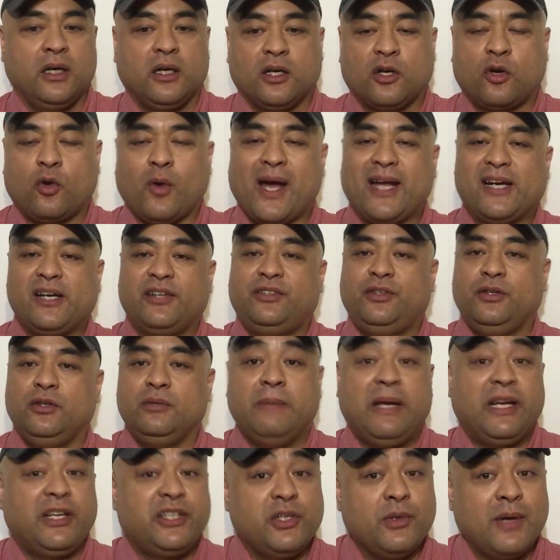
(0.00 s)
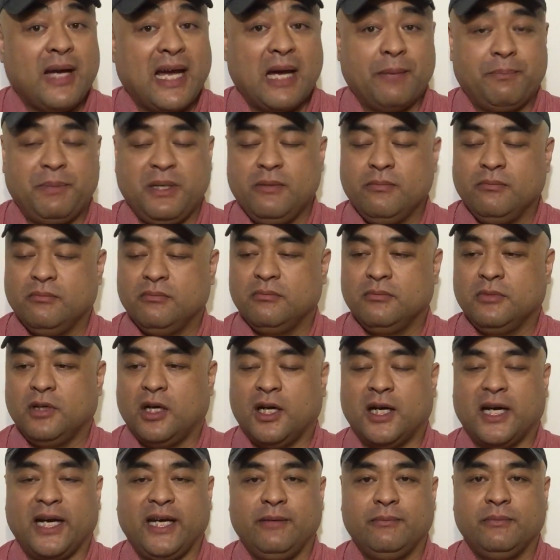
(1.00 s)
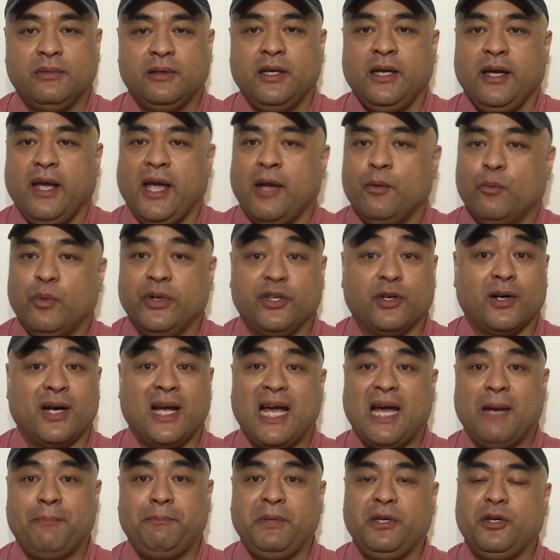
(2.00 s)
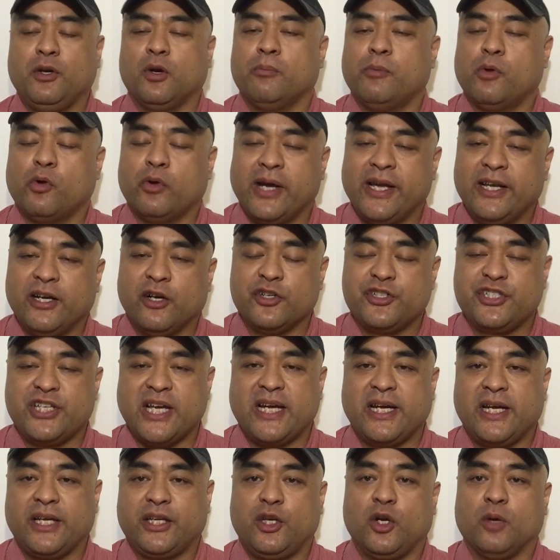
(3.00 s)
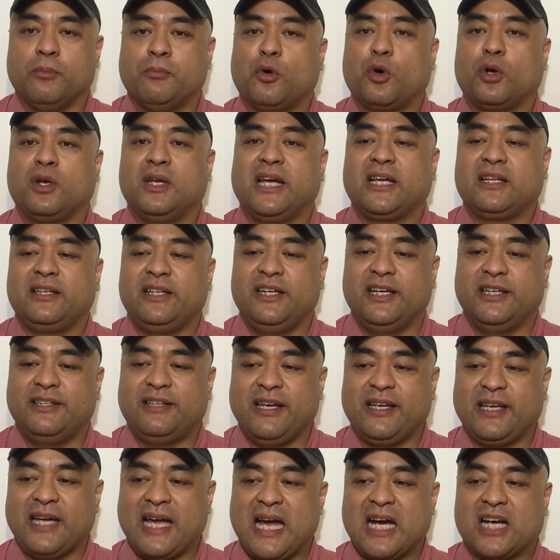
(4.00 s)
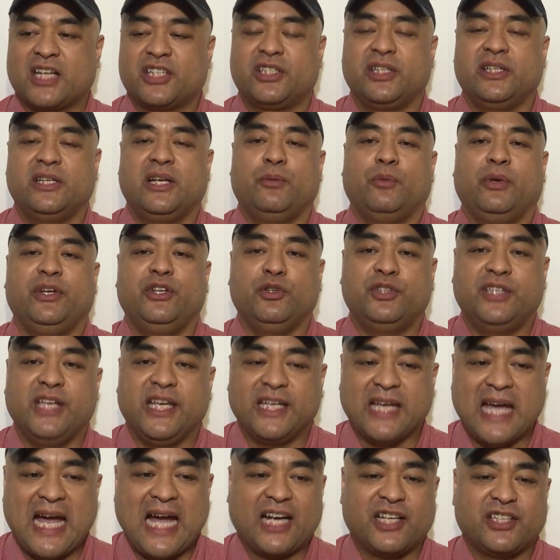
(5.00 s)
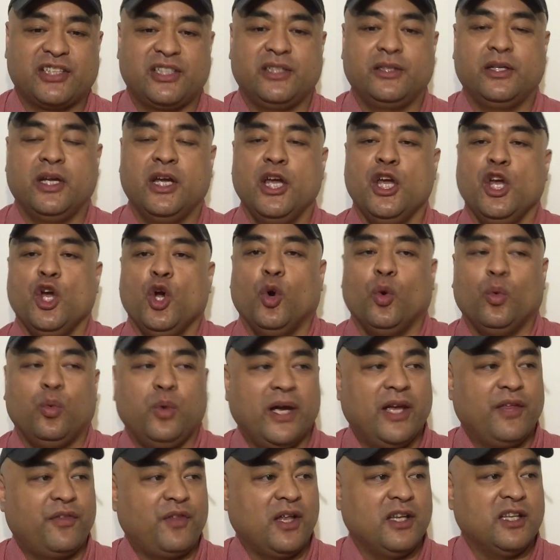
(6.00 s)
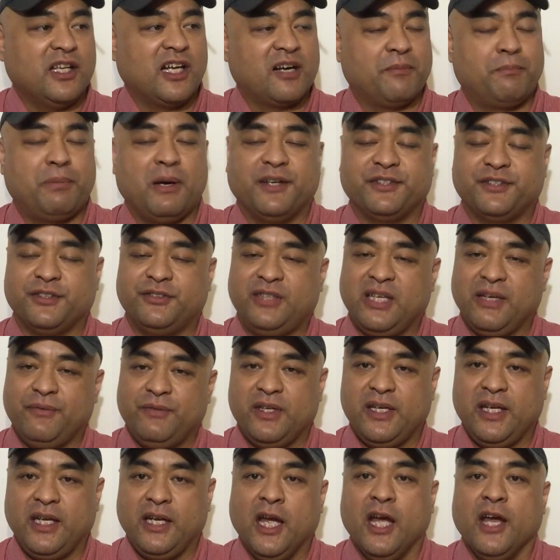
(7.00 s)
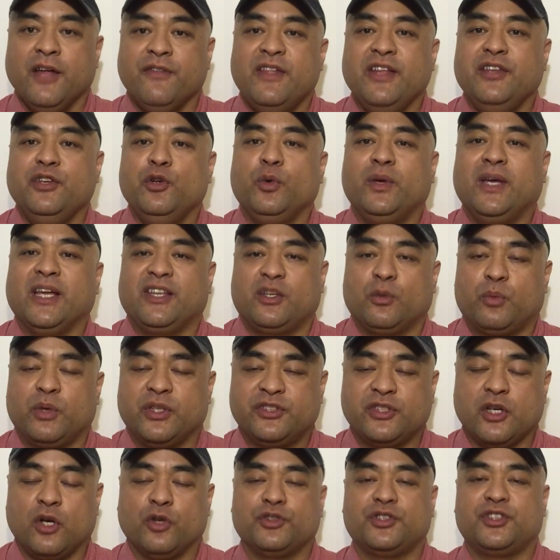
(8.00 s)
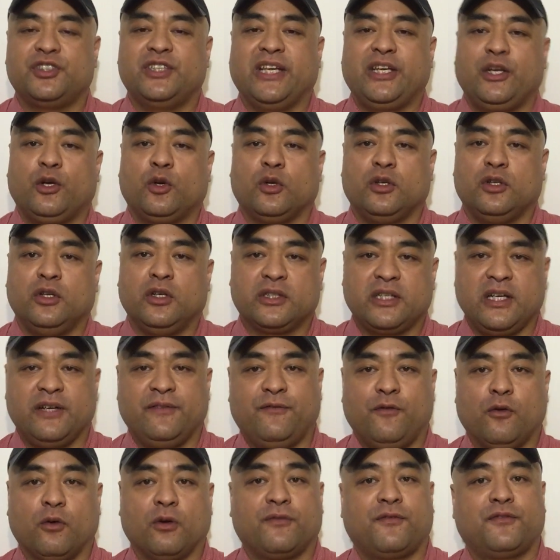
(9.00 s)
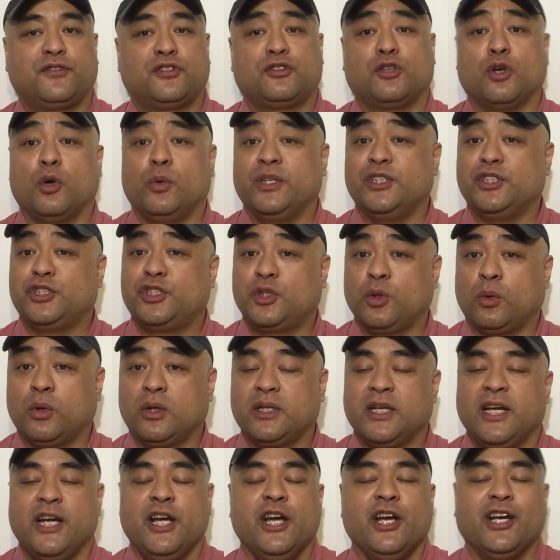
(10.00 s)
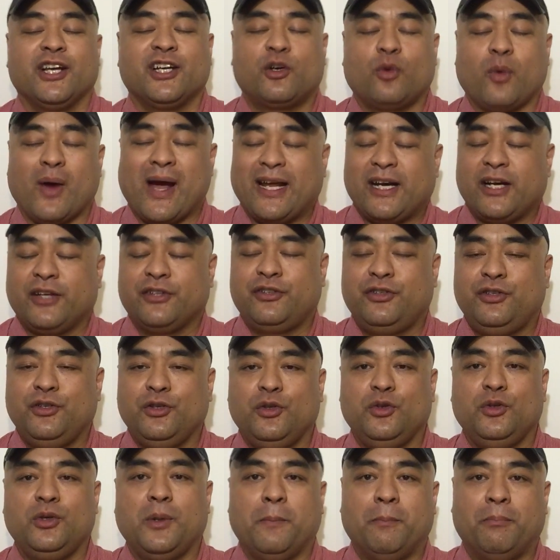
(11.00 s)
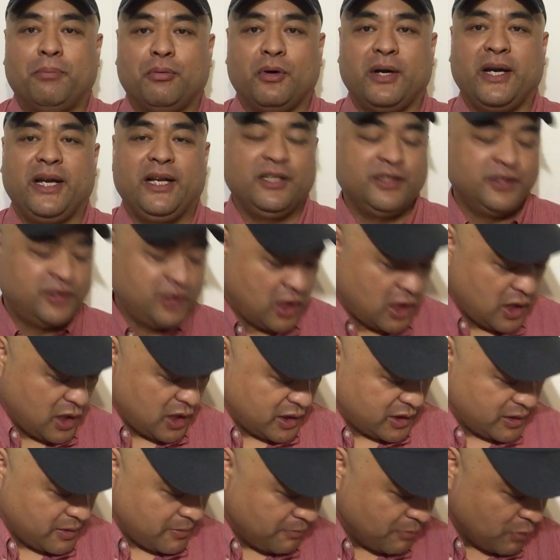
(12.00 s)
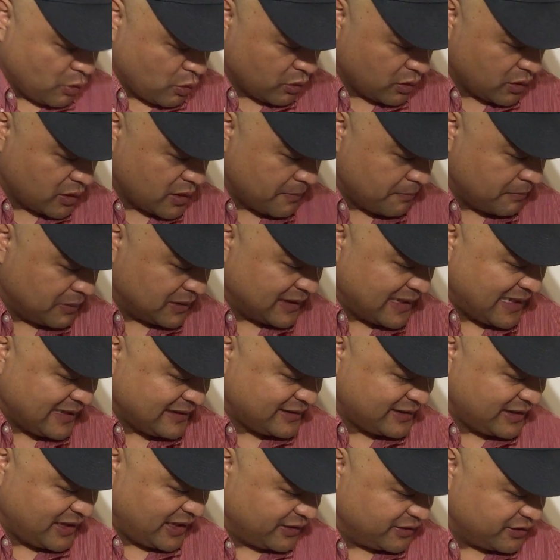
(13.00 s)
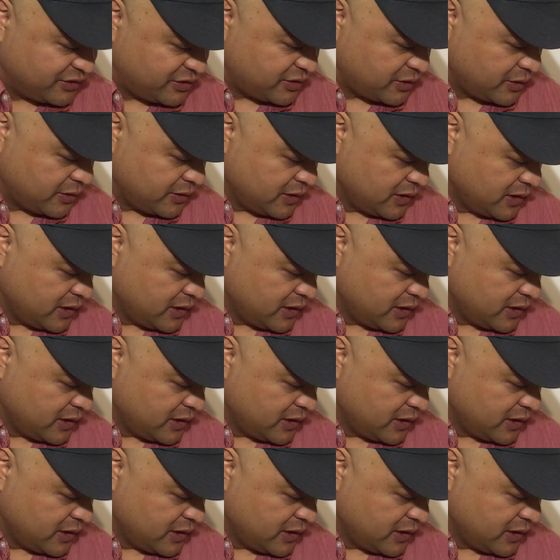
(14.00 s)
Gratitude makes you happy, all right? And when you're happy, you're more energetic, you're more likely to take action. And when you take action with a lot of positivity, then you get the results that you're looking for. So, in short, gratitude brings on more blessings.